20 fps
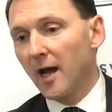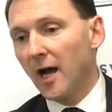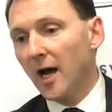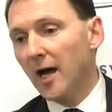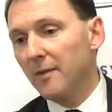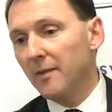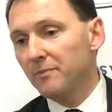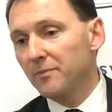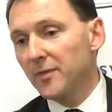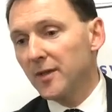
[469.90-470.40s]

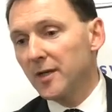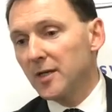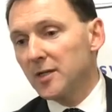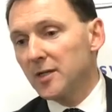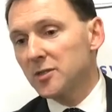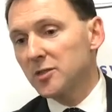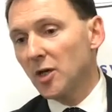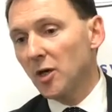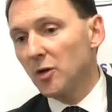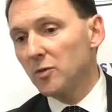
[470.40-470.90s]
Um,
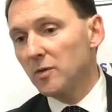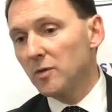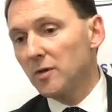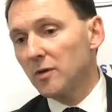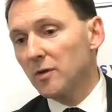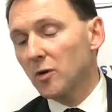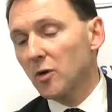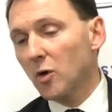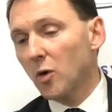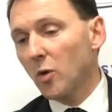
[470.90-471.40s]
so
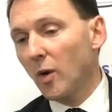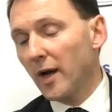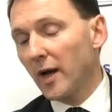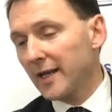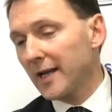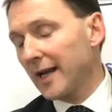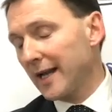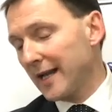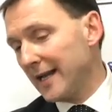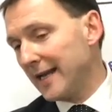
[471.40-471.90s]

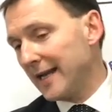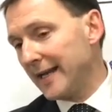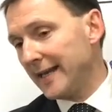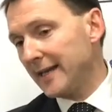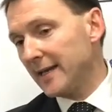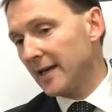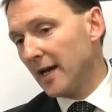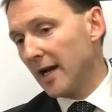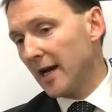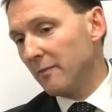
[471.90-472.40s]
quite clearly,
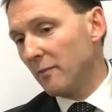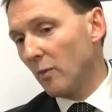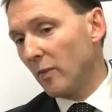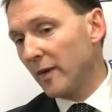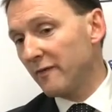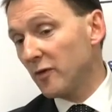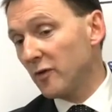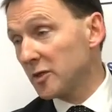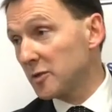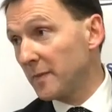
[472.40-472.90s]
um,
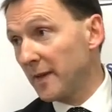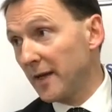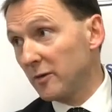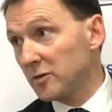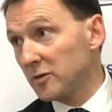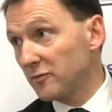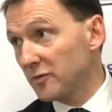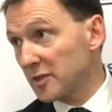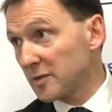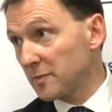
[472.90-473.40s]
we've got to be able
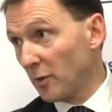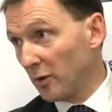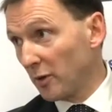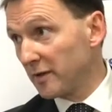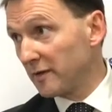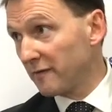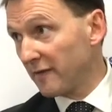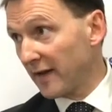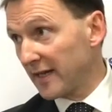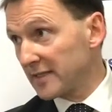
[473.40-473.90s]
to respond
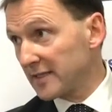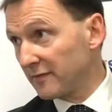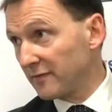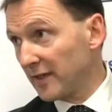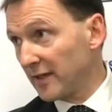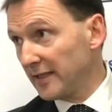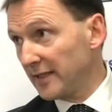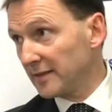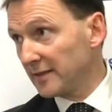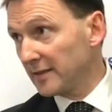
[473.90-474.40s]

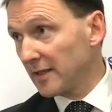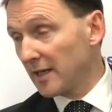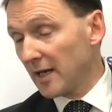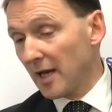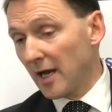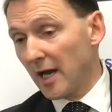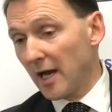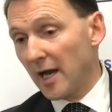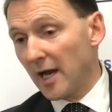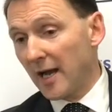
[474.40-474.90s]
effectively
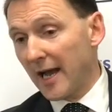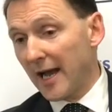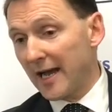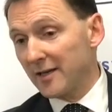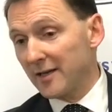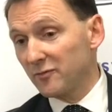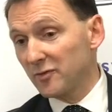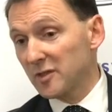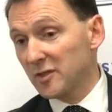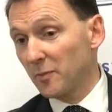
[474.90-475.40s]
uh,
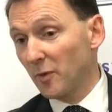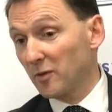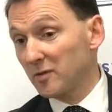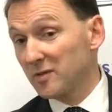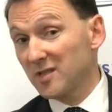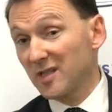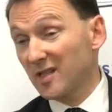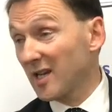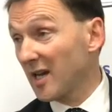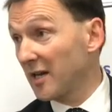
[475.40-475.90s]
and respond
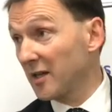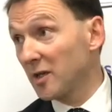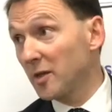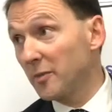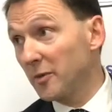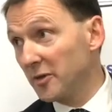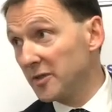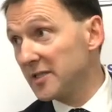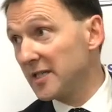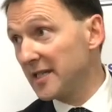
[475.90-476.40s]
to the kind of
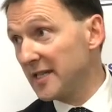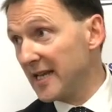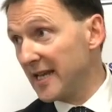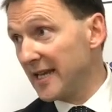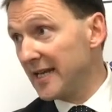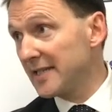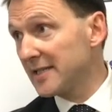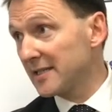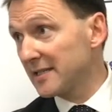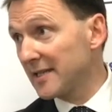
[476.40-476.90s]
community
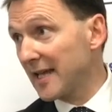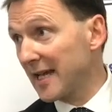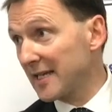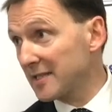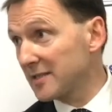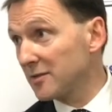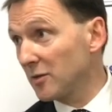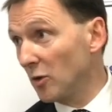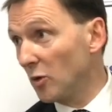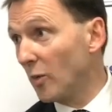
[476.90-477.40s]
needs.
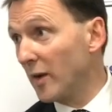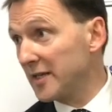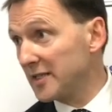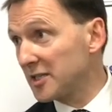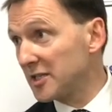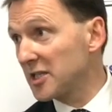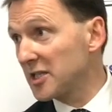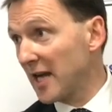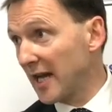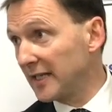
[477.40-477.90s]
That's always a
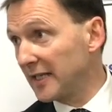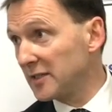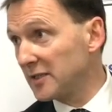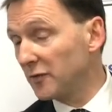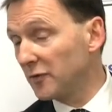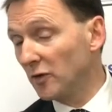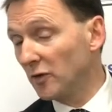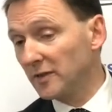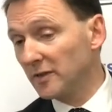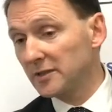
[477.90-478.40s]
challenge
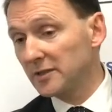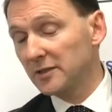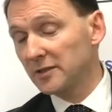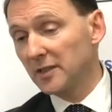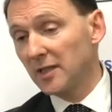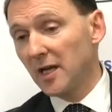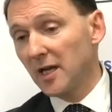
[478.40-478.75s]
for us.